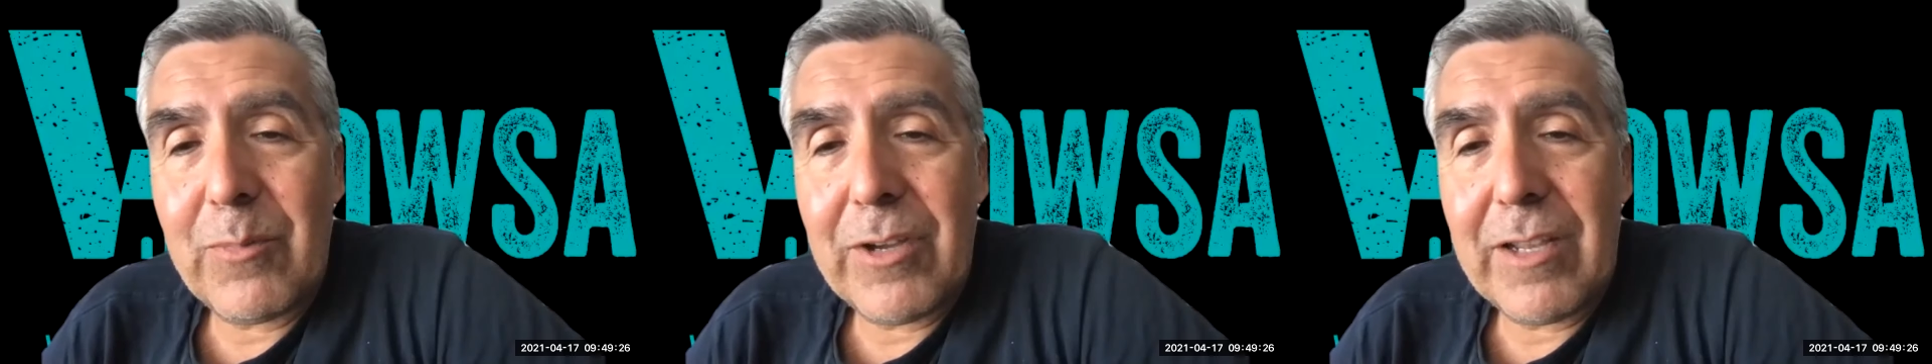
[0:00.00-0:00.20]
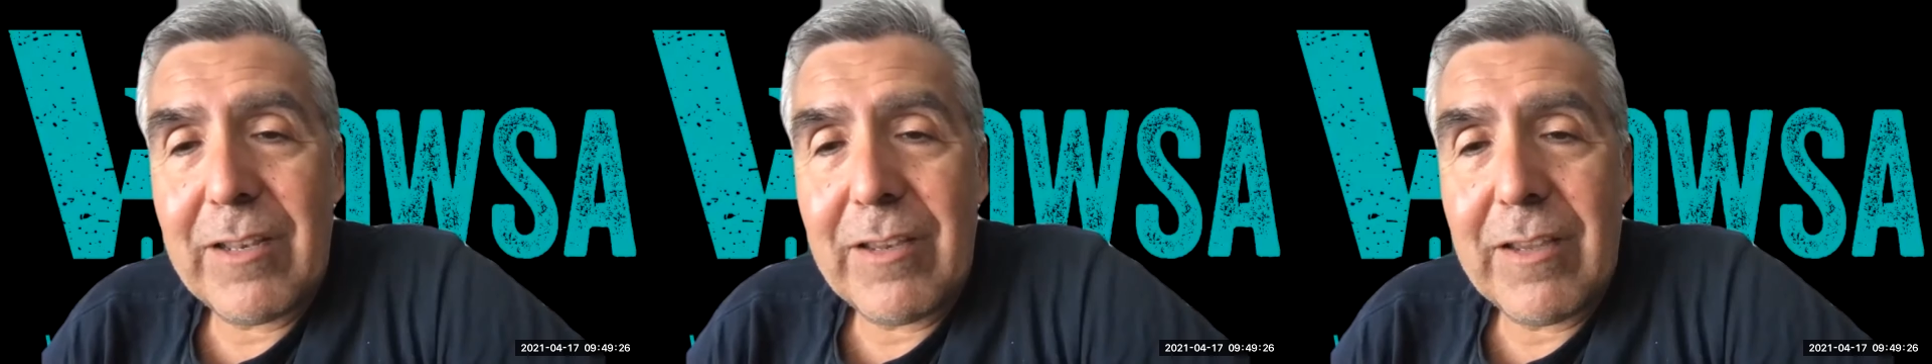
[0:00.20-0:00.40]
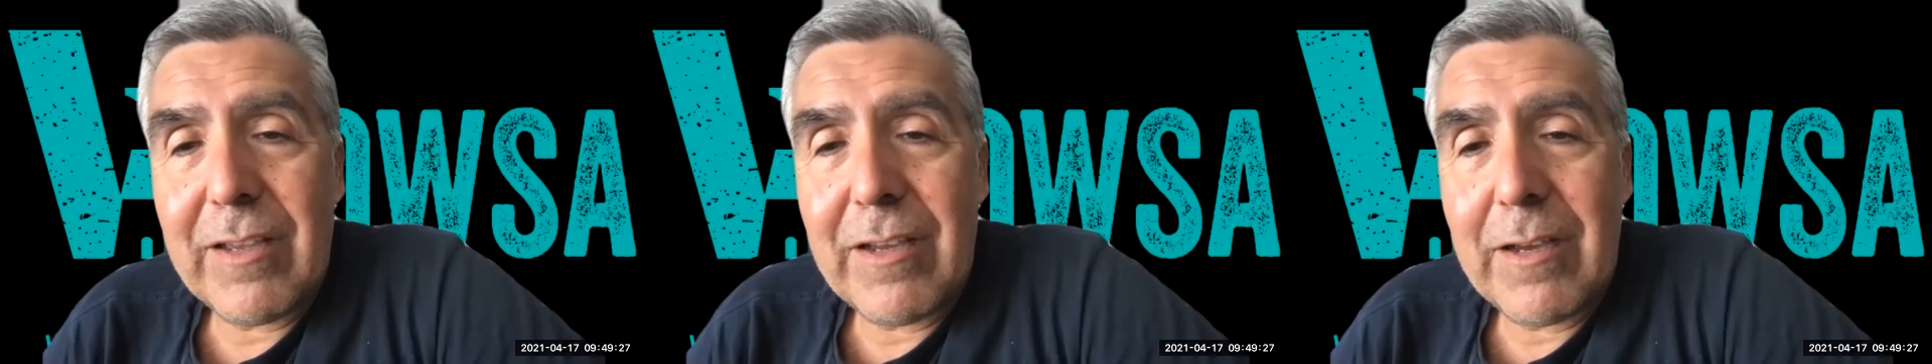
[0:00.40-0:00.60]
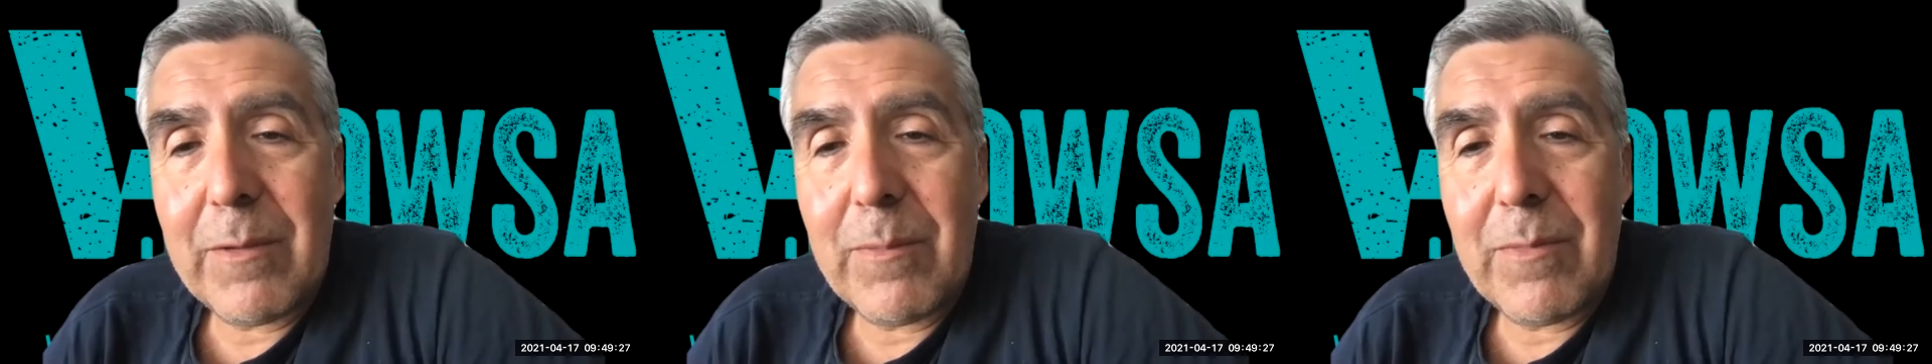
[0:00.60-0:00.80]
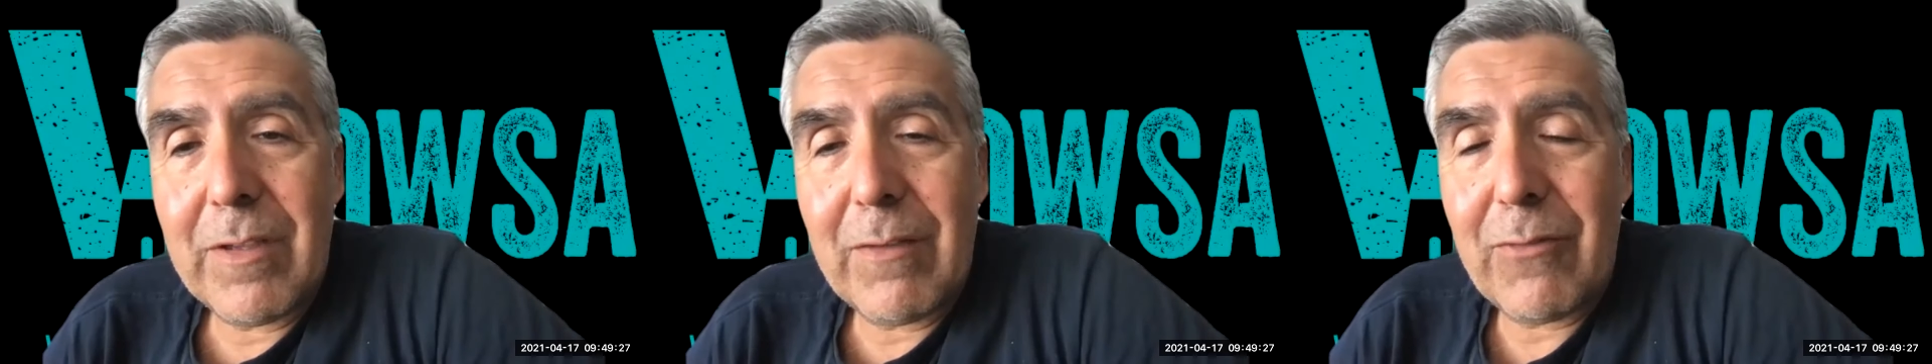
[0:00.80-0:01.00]
But
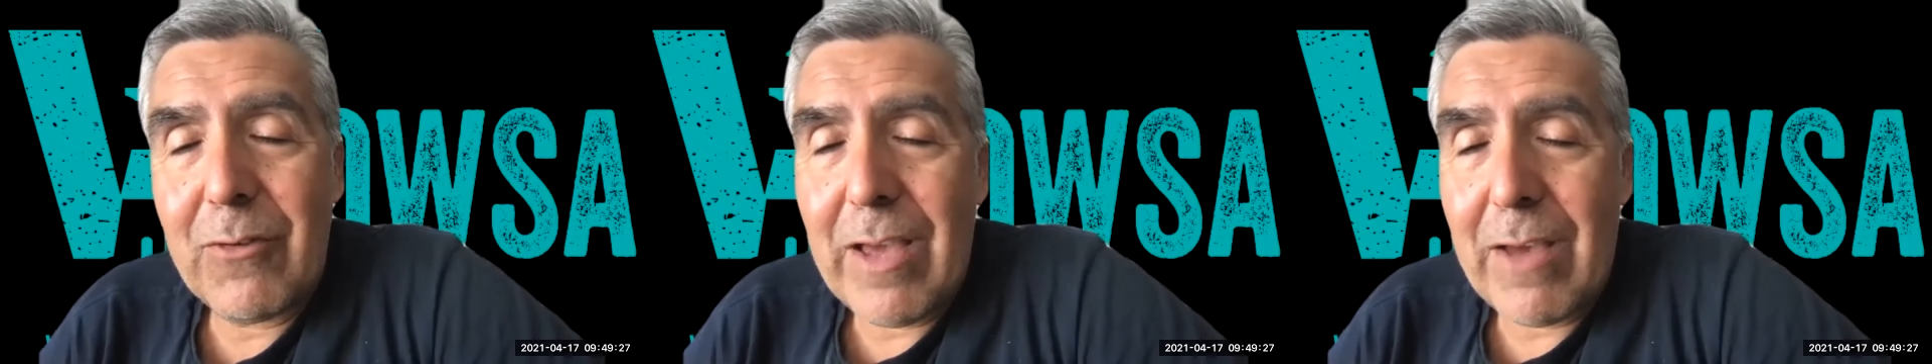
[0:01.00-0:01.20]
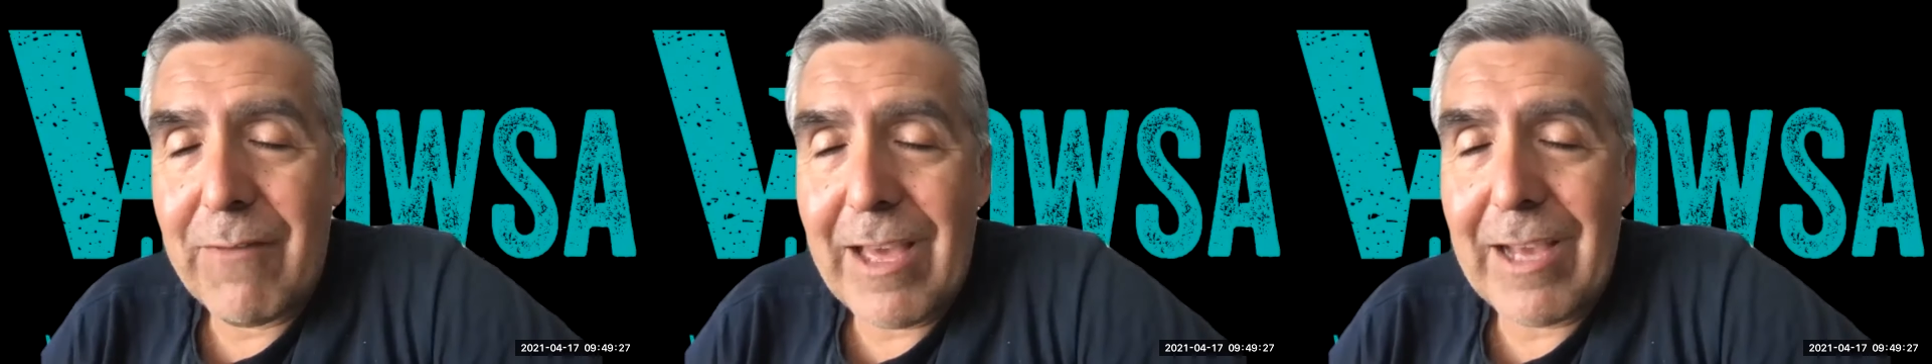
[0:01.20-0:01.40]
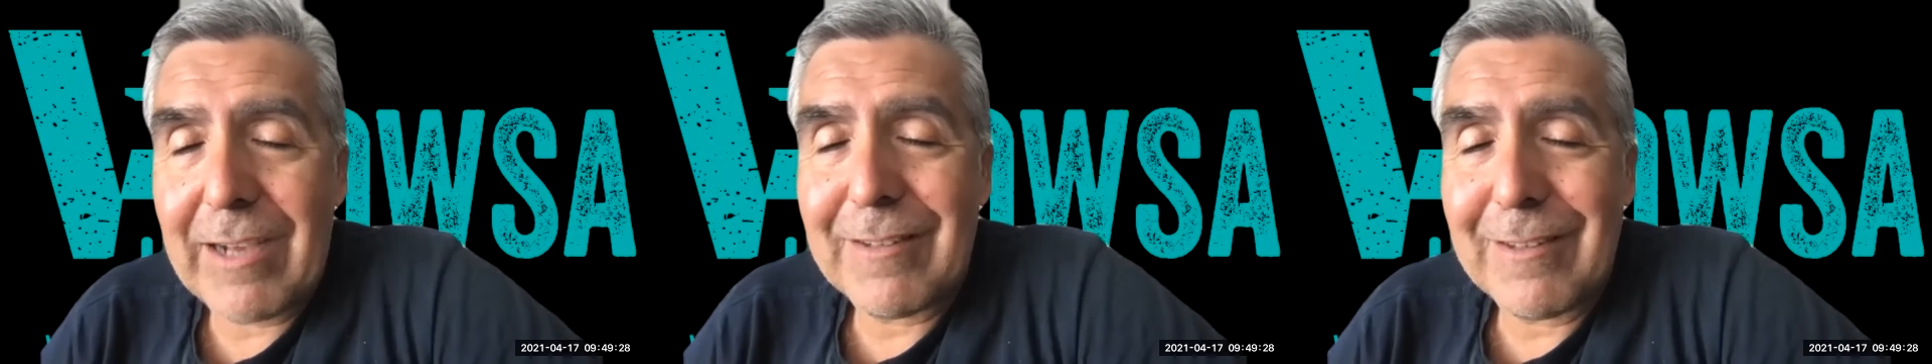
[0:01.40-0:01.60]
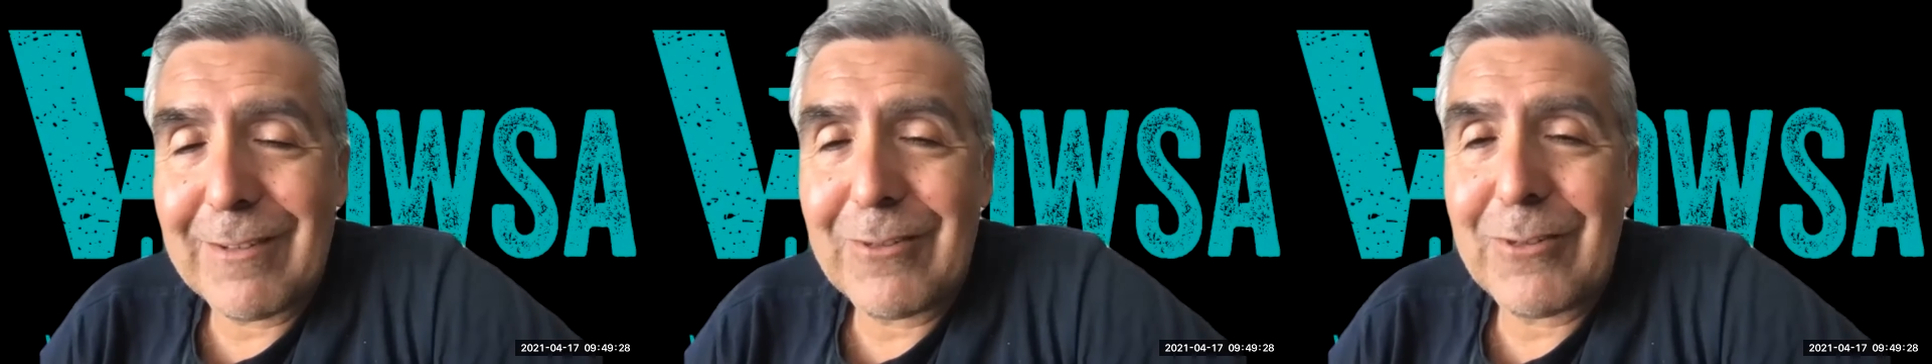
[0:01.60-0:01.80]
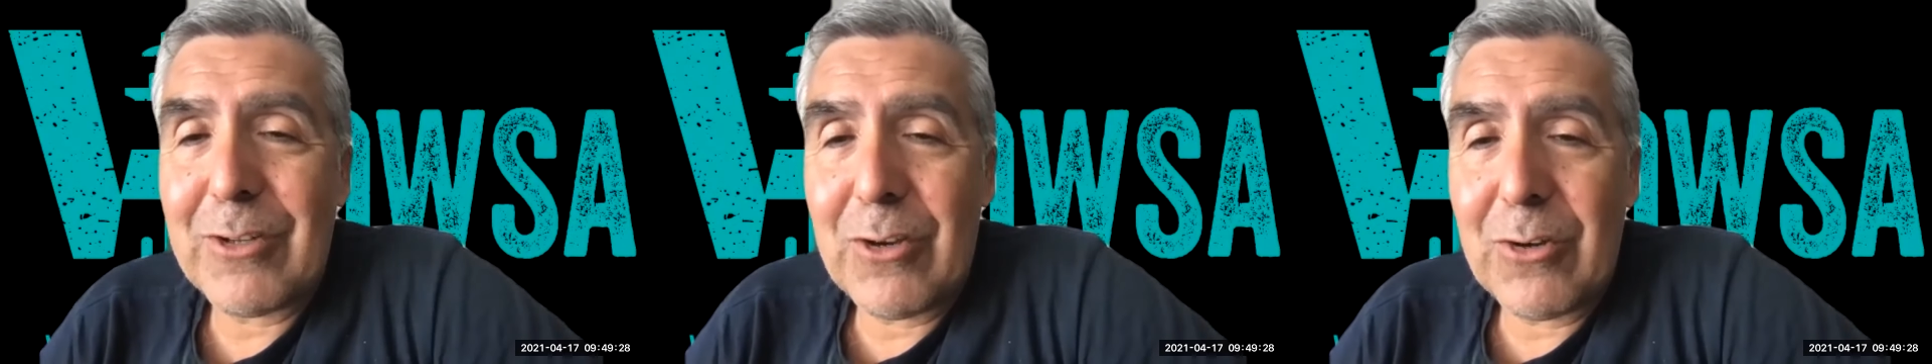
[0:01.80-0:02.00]
um, if you have access
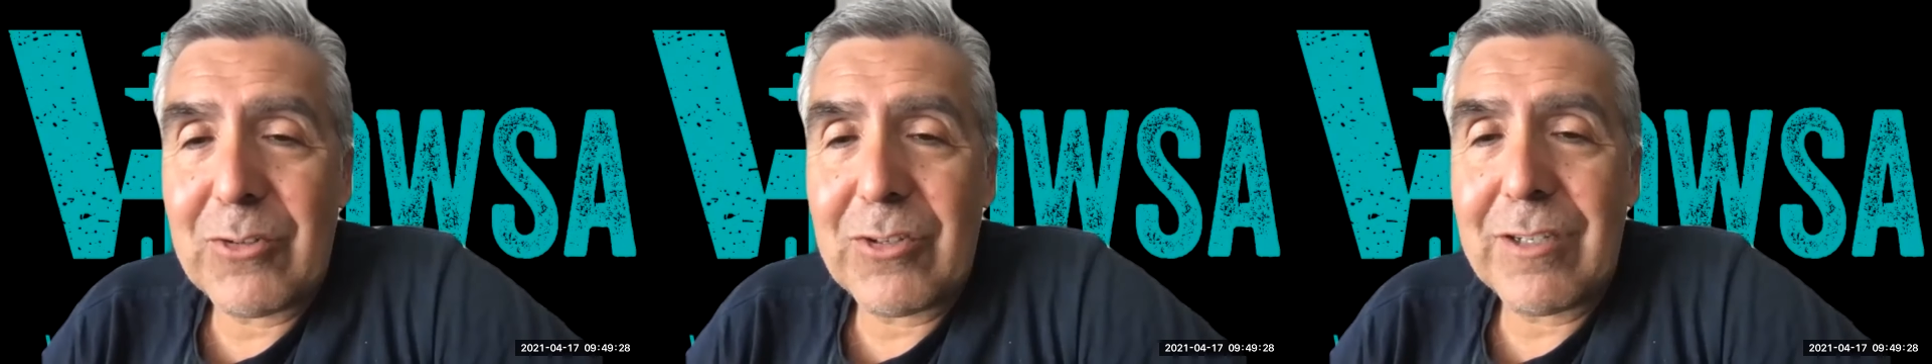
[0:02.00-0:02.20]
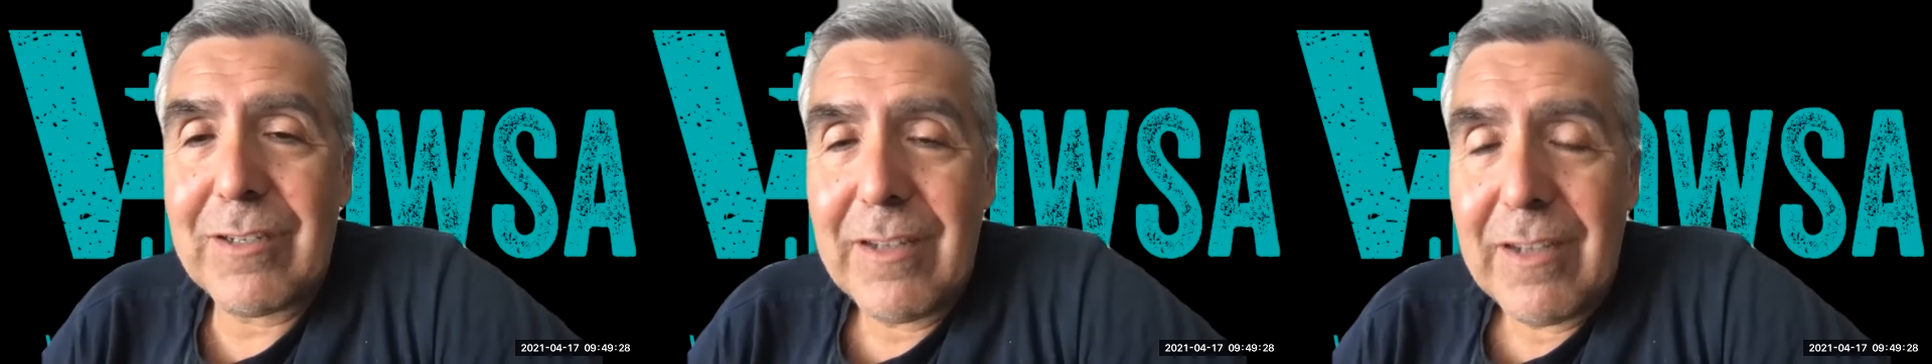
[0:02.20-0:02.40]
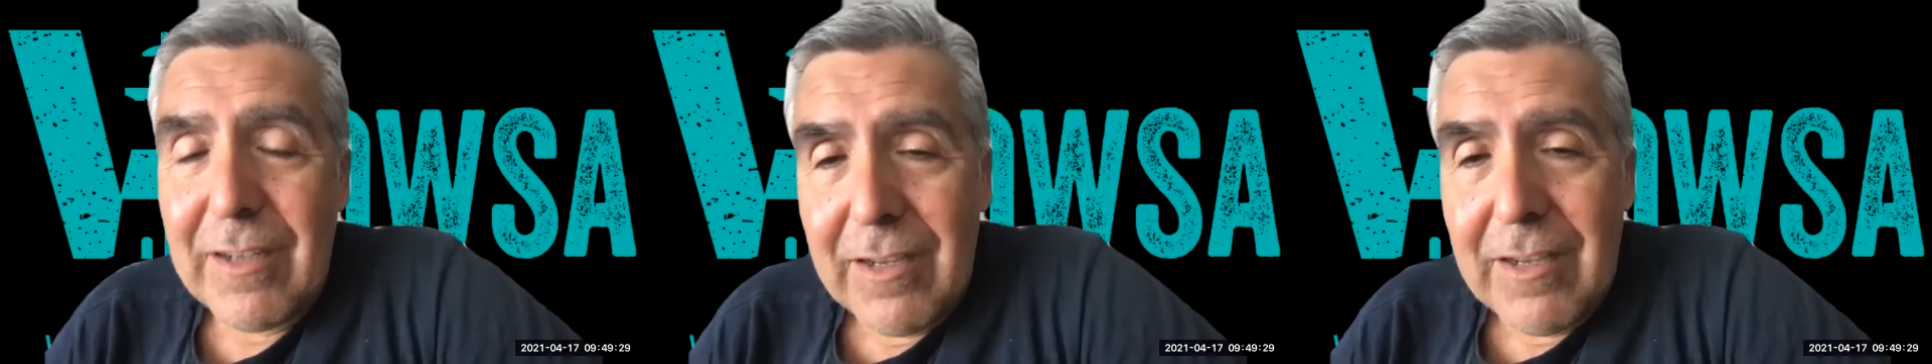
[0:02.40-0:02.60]
to an ocean,